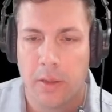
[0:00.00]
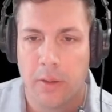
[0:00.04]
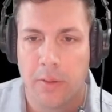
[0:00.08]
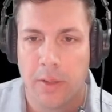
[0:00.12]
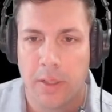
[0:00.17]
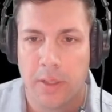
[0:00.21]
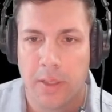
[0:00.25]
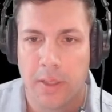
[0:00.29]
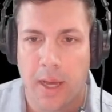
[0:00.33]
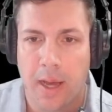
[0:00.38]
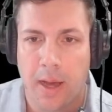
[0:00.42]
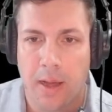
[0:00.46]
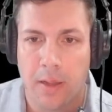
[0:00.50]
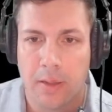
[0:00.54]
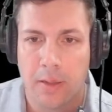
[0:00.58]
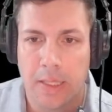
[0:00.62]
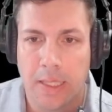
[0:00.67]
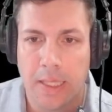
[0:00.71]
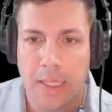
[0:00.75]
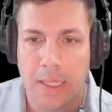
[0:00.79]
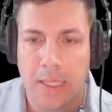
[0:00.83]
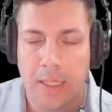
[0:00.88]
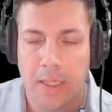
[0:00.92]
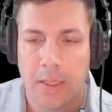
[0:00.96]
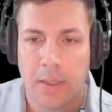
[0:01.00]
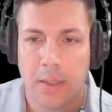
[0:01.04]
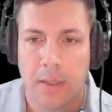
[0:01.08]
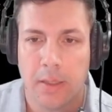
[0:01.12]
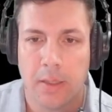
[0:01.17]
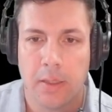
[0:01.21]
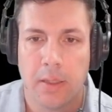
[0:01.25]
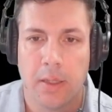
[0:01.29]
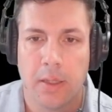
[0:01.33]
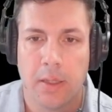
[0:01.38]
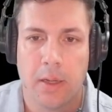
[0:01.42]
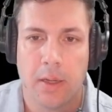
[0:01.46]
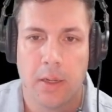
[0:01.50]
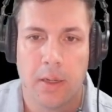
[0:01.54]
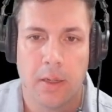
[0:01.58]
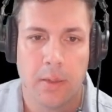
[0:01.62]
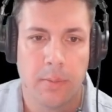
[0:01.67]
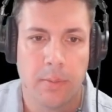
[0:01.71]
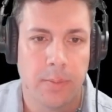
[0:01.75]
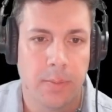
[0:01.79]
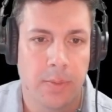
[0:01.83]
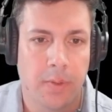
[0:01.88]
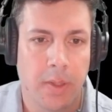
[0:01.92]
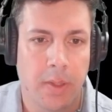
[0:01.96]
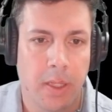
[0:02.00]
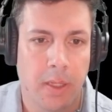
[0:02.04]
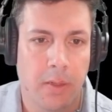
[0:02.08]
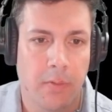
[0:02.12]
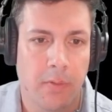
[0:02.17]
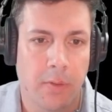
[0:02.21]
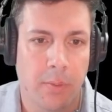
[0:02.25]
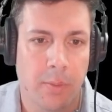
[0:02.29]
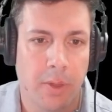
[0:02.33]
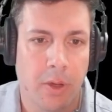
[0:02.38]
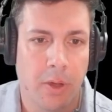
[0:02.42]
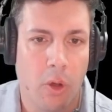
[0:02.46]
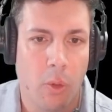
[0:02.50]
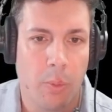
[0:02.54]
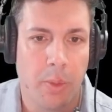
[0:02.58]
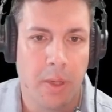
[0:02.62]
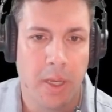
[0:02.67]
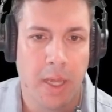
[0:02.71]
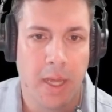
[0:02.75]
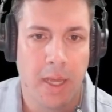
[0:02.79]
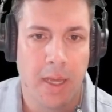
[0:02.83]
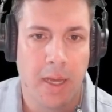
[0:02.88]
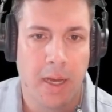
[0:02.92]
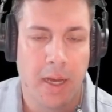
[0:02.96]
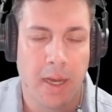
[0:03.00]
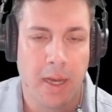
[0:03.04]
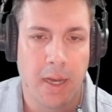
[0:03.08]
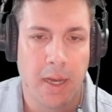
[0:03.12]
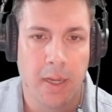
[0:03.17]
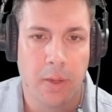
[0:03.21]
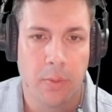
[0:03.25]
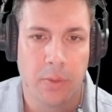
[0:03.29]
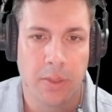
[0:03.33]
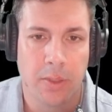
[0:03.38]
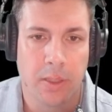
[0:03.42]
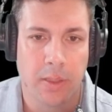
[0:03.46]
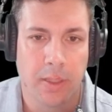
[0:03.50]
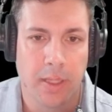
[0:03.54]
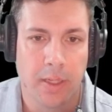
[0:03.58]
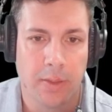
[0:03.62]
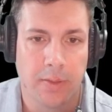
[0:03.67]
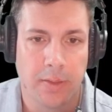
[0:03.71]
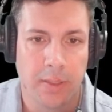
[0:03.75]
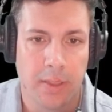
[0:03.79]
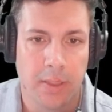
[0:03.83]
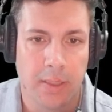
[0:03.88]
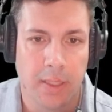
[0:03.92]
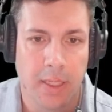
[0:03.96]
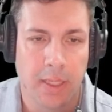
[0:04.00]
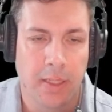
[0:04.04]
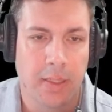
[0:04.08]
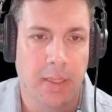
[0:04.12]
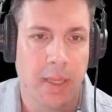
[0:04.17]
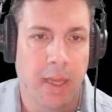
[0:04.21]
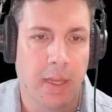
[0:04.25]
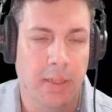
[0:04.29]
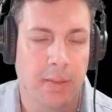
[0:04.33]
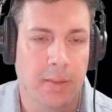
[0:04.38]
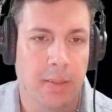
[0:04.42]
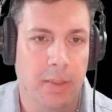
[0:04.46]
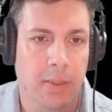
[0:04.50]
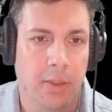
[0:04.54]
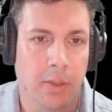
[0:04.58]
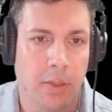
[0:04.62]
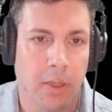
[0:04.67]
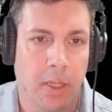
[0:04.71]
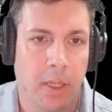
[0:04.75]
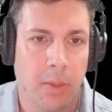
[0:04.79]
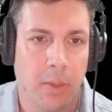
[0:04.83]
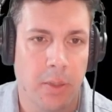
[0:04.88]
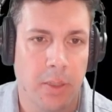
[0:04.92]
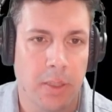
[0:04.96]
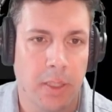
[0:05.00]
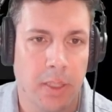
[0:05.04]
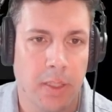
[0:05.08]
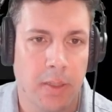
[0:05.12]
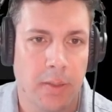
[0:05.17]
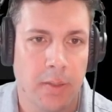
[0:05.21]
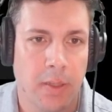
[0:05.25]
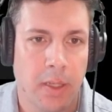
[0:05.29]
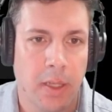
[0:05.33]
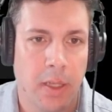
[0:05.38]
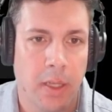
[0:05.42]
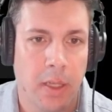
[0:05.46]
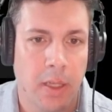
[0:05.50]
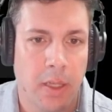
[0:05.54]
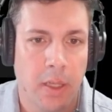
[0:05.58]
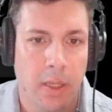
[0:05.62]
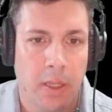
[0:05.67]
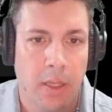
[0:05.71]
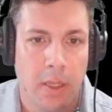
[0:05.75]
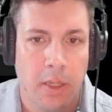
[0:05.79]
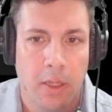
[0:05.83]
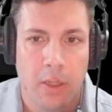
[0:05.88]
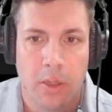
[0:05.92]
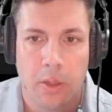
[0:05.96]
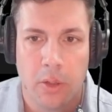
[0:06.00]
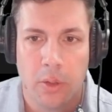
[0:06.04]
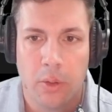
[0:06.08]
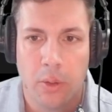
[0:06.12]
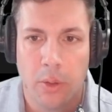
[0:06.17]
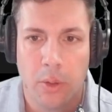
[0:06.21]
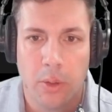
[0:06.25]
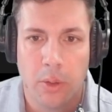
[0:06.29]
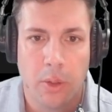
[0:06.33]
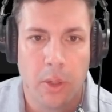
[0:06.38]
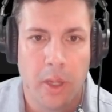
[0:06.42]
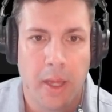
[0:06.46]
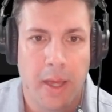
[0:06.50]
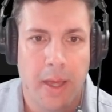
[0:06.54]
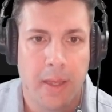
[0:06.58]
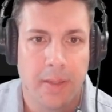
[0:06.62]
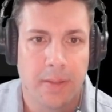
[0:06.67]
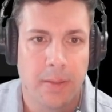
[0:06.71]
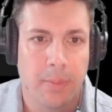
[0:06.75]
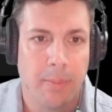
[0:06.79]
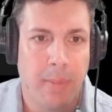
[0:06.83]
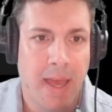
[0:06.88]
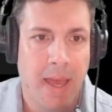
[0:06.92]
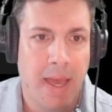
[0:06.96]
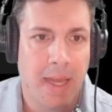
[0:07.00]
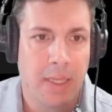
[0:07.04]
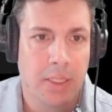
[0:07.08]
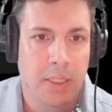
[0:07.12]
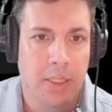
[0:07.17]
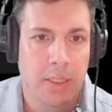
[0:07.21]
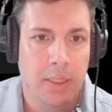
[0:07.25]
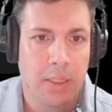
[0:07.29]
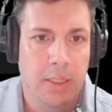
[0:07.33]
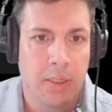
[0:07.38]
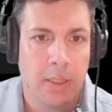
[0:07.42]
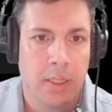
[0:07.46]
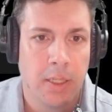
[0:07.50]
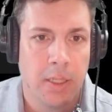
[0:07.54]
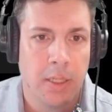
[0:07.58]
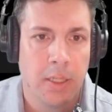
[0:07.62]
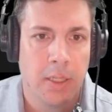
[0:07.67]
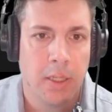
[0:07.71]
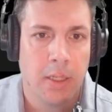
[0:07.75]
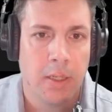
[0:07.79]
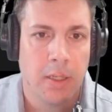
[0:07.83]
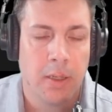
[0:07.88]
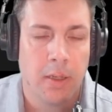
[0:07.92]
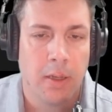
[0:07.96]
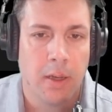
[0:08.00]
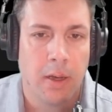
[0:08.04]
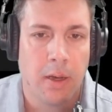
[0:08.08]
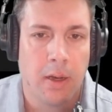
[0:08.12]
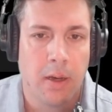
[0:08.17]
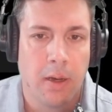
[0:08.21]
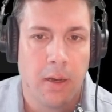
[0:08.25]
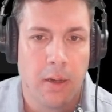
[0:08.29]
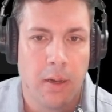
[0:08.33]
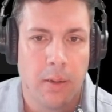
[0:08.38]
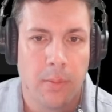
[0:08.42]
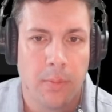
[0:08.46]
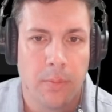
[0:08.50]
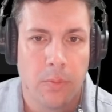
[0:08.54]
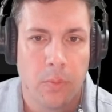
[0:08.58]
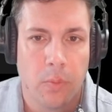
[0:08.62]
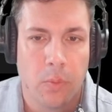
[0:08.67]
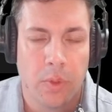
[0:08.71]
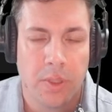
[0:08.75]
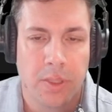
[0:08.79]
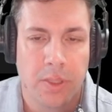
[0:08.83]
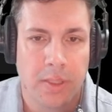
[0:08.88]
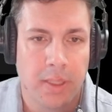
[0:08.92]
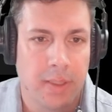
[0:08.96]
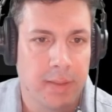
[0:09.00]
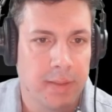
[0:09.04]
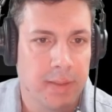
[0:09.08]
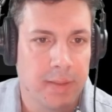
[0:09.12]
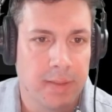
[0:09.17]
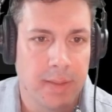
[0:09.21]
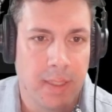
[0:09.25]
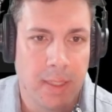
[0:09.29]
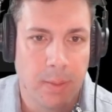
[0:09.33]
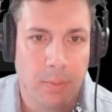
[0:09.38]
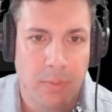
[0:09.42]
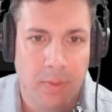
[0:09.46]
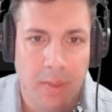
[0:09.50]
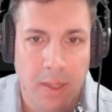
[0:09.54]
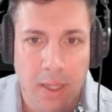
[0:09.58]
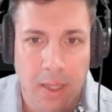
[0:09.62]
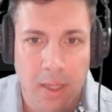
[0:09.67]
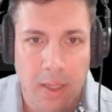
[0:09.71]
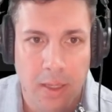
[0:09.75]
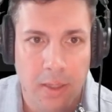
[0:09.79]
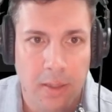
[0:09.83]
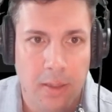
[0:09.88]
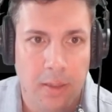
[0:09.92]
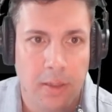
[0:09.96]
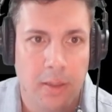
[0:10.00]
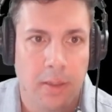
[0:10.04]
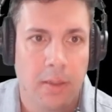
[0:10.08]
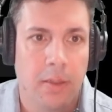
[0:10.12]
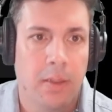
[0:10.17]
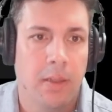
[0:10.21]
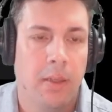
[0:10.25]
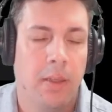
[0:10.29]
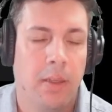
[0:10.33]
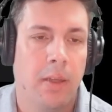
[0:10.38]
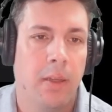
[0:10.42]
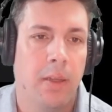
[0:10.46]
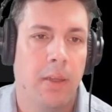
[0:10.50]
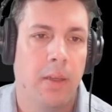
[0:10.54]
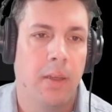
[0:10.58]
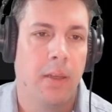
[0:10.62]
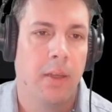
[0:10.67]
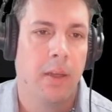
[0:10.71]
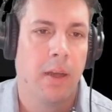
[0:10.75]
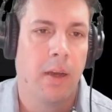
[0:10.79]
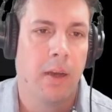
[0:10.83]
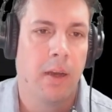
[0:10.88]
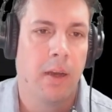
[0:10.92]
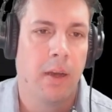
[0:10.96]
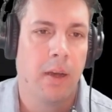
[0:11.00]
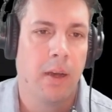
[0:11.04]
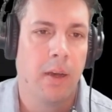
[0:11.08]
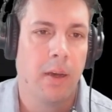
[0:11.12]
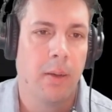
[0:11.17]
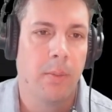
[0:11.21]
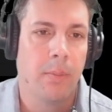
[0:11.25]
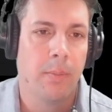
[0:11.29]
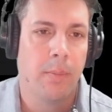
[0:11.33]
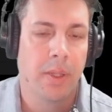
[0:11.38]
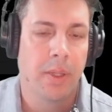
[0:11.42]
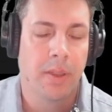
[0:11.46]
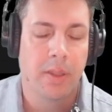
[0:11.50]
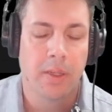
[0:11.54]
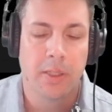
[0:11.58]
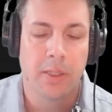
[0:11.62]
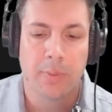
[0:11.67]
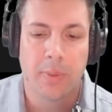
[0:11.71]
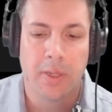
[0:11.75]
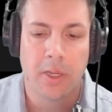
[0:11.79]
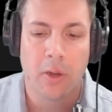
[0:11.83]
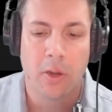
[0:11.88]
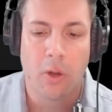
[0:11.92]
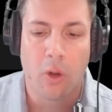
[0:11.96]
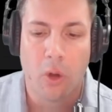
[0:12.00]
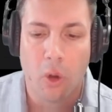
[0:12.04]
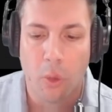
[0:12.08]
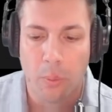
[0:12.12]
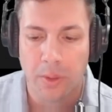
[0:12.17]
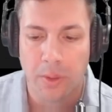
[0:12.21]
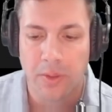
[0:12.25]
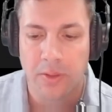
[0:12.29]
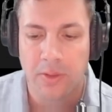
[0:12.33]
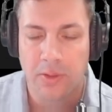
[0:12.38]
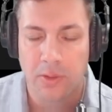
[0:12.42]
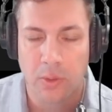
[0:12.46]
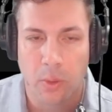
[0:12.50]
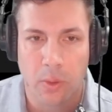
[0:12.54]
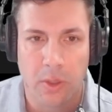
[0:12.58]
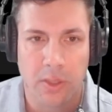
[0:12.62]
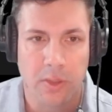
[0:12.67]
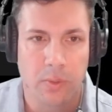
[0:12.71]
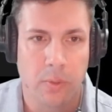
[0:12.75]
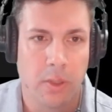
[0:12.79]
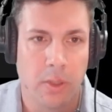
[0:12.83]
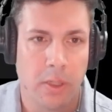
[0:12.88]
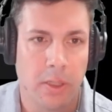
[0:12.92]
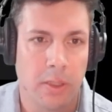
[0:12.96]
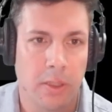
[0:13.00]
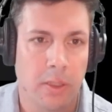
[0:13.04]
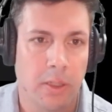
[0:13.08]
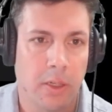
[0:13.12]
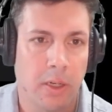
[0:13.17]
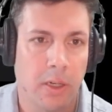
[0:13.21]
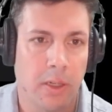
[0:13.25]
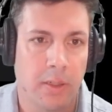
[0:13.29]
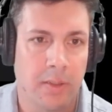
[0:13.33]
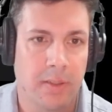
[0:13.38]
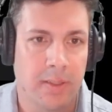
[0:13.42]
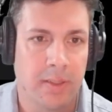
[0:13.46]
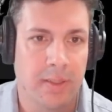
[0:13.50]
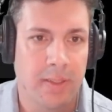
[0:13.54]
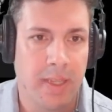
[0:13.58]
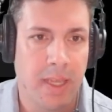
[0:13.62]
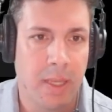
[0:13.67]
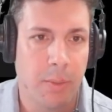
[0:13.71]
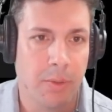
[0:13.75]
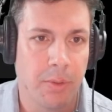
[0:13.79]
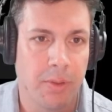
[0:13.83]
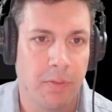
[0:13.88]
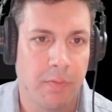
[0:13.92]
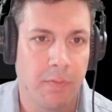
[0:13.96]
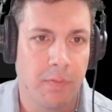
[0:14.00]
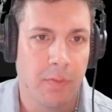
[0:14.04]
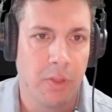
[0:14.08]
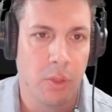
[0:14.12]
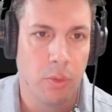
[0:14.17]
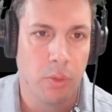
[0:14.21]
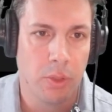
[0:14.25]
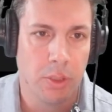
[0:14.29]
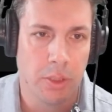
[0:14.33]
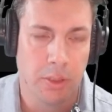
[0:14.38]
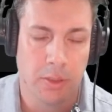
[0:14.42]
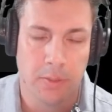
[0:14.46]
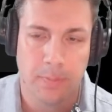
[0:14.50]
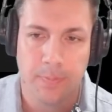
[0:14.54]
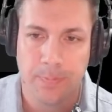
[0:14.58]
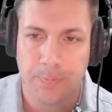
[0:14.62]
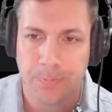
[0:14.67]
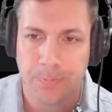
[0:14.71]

the DALL-E um, thing from the OpenAI, which allows you to take text and go to images. Google has Imagen, um, which does the same thing. Um, but there's been an open source one called Stable Diffusion.